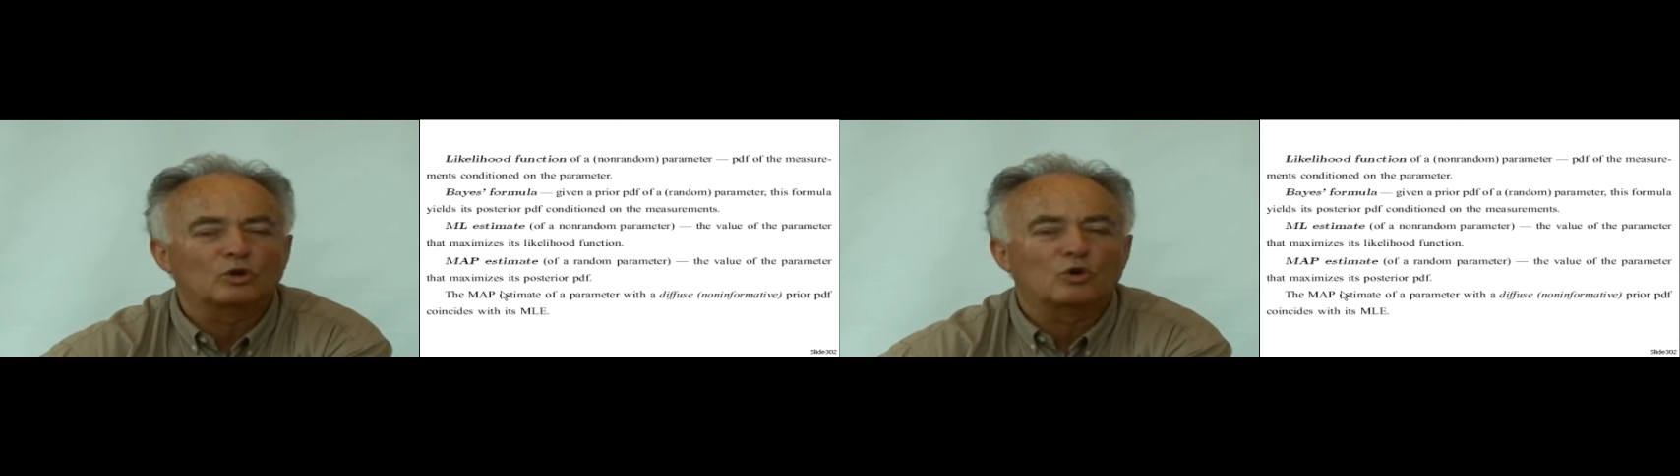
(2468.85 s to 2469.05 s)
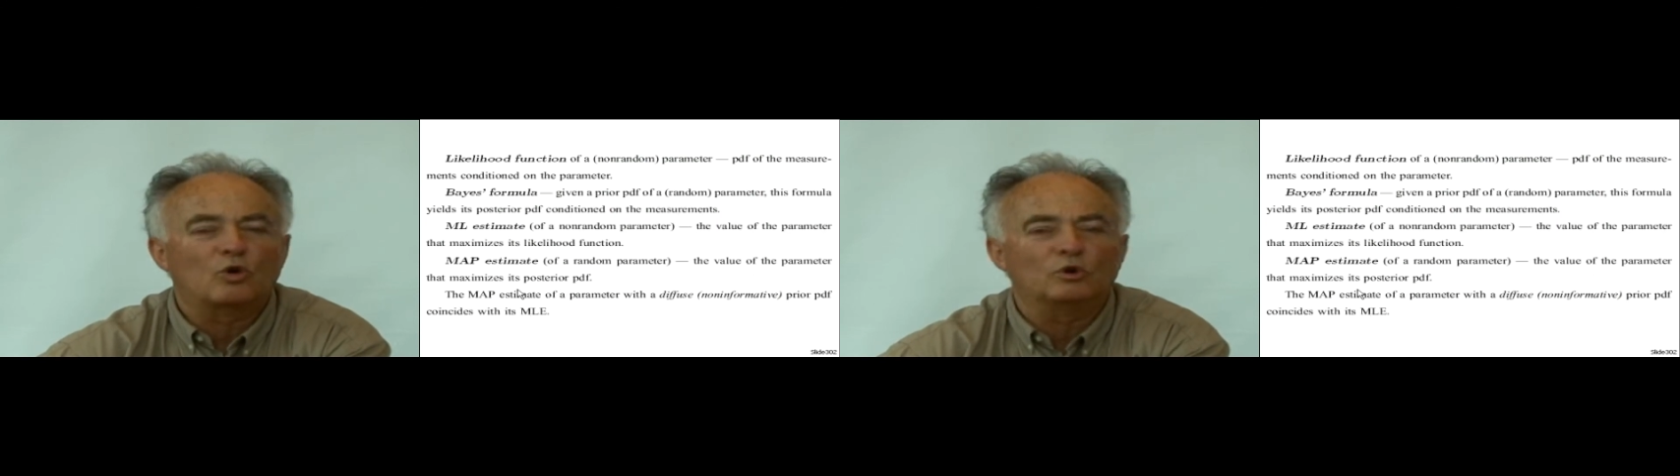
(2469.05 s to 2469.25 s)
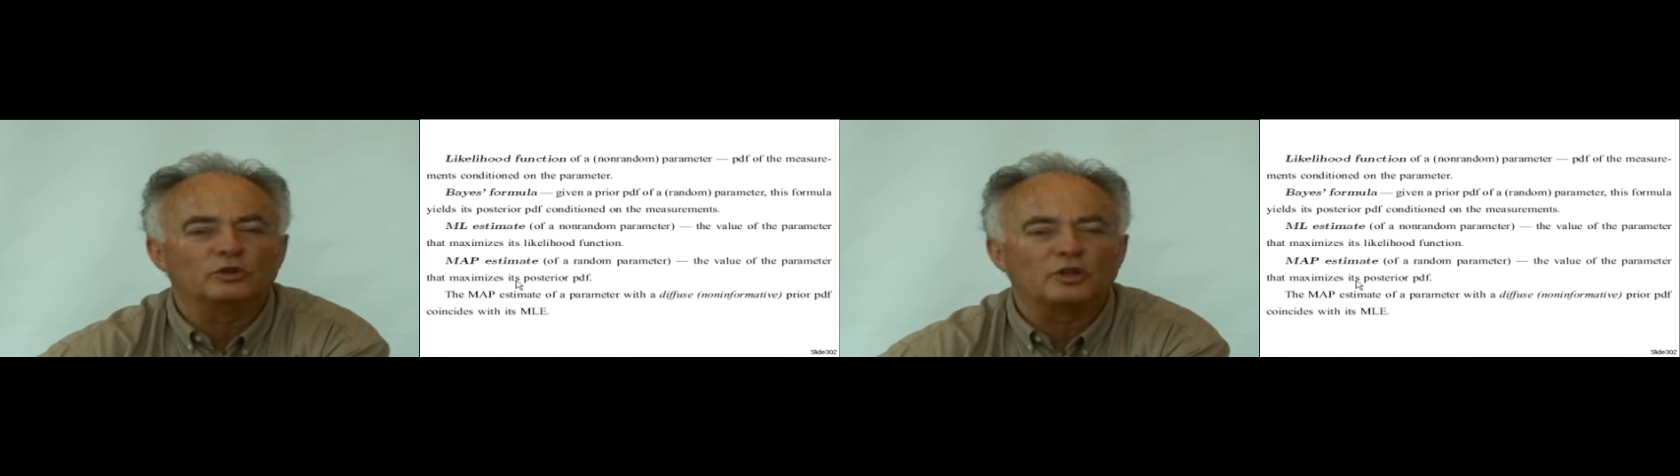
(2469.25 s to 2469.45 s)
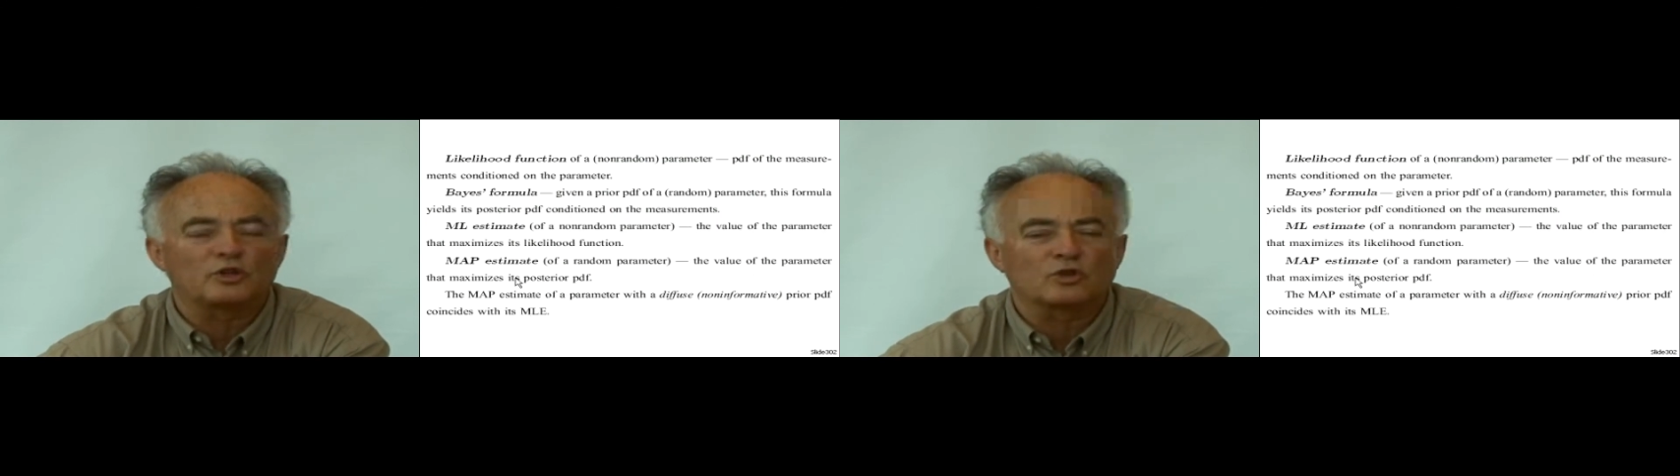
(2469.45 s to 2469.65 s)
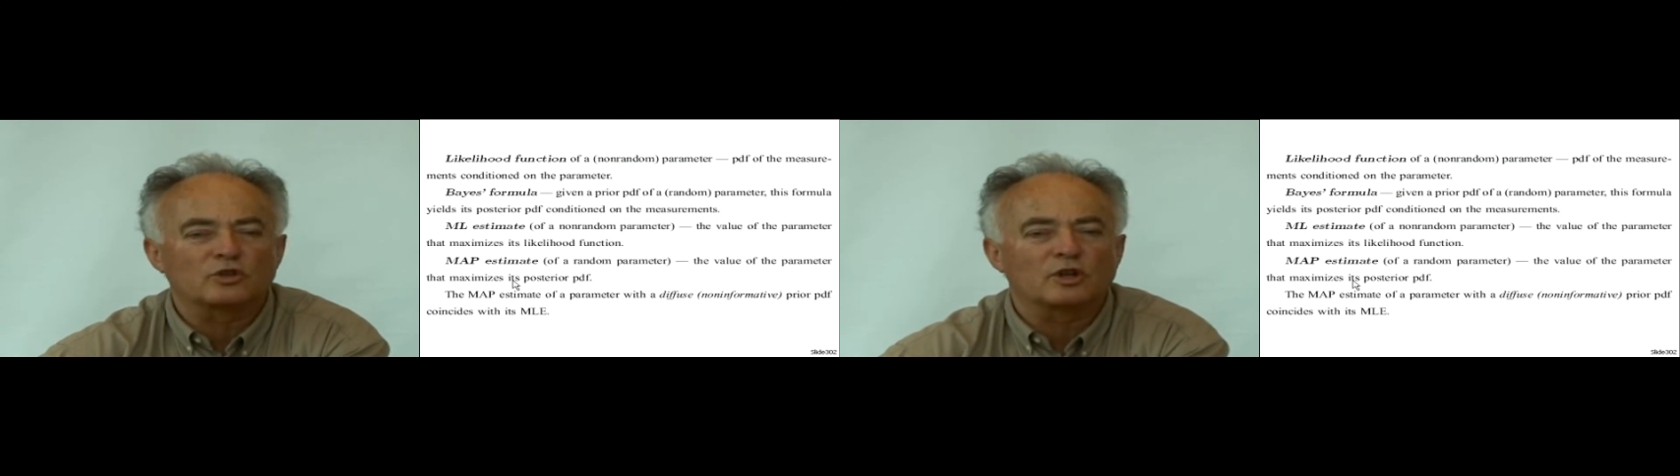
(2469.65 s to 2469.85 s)

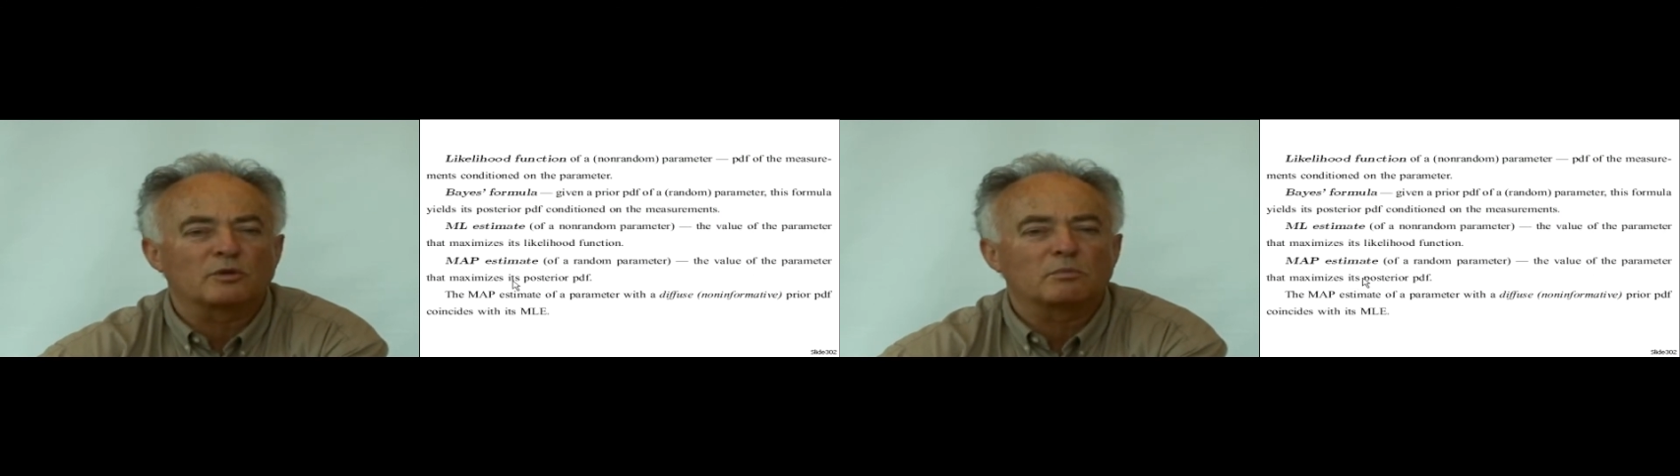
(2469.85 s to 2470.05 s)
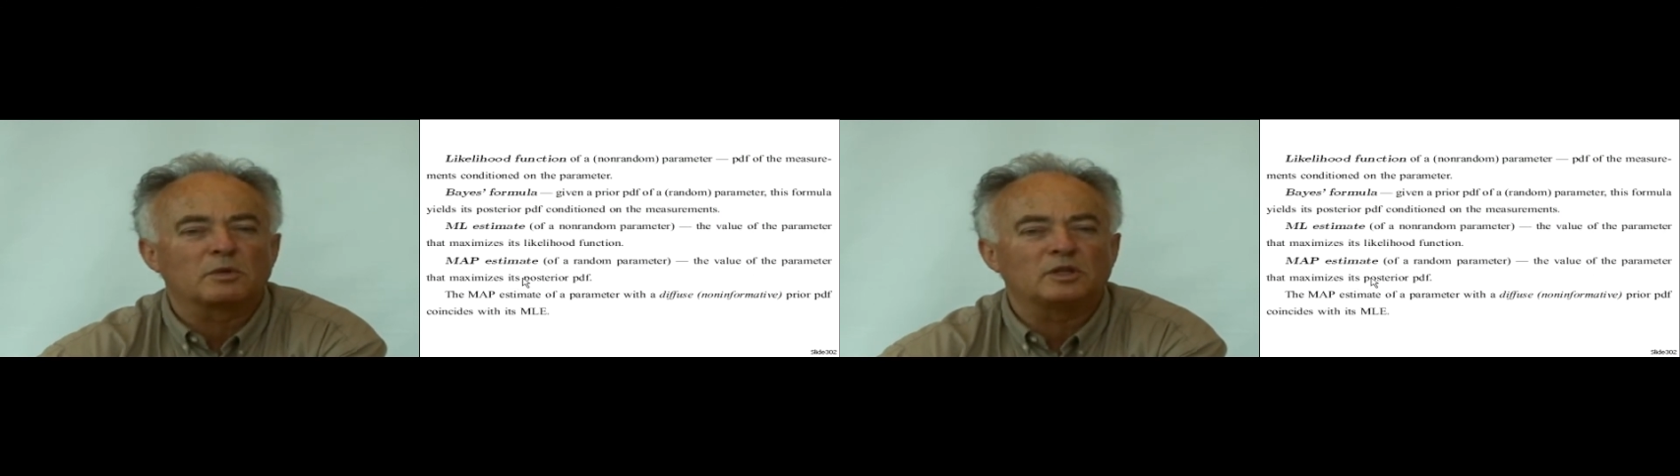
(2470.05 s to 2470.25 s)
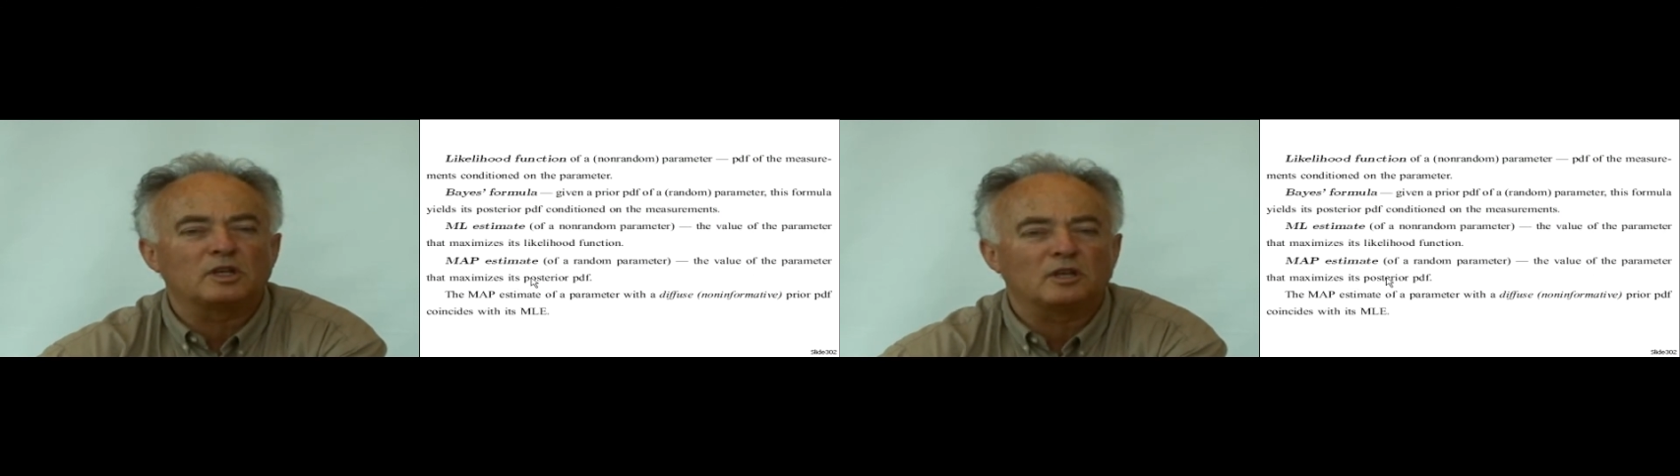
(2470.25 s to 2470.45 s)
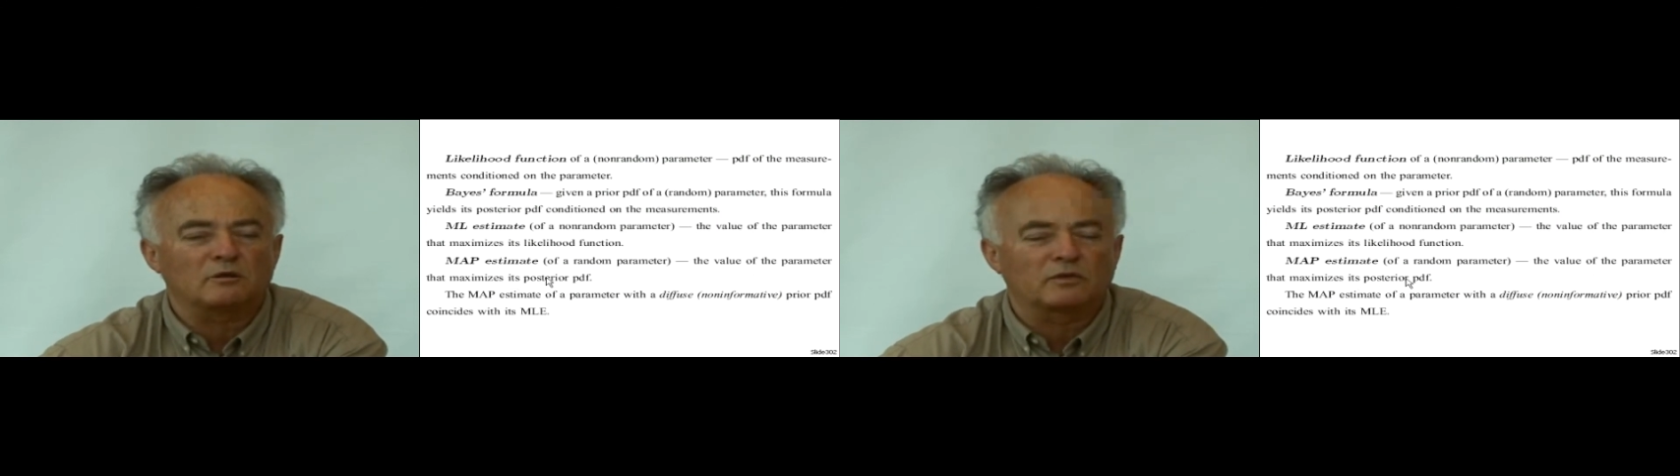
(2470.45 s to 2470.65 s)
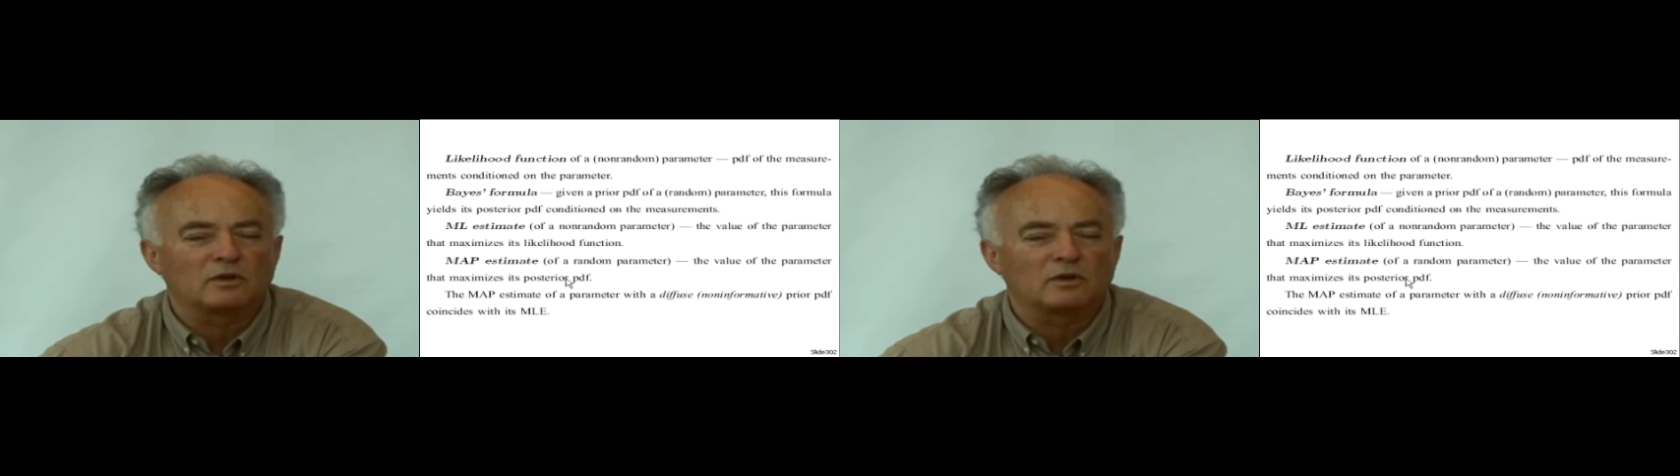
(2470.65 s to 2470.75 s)
conditional PDF.